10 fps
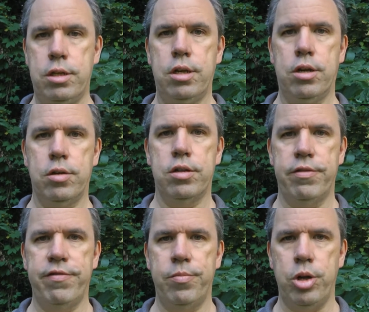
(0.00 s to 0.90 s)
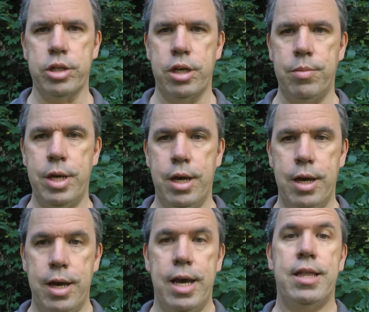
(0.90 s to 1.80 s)
to the football team,
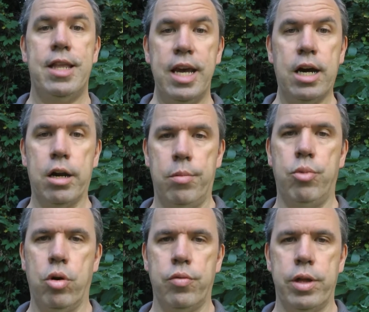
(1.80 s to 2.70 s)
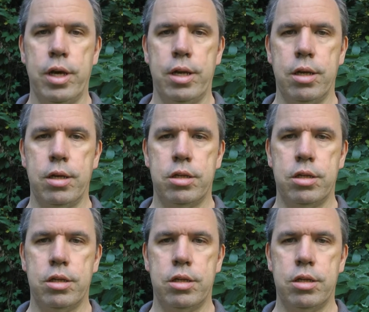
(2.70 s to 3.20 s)
and they got on board with it.